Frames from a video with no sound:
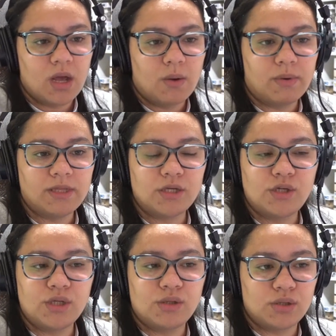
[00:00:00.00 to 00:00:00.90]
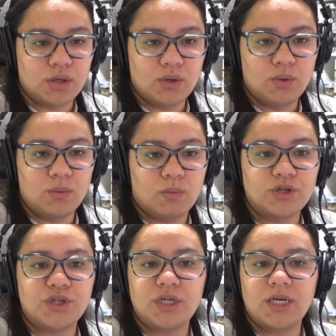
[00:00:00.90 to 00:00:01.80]
What did she do? Was
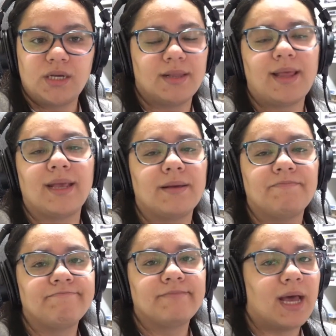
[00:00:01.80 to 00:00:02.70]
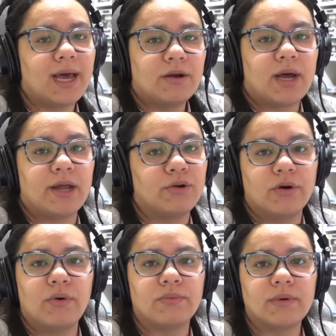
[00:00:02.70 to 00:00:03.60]
she, like, I don't
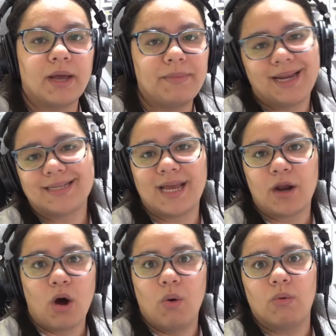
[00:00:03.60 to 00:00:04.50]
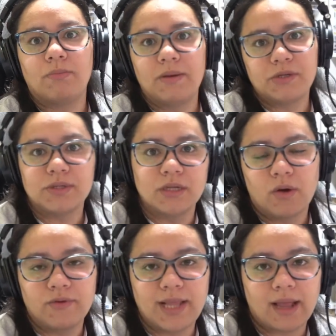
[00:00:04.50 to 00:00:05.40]
know. I mean, I said, oh, maybe she was in
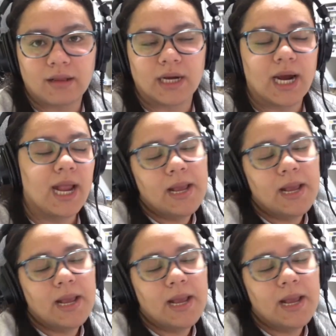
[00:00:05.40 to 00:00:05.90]
love with Adler.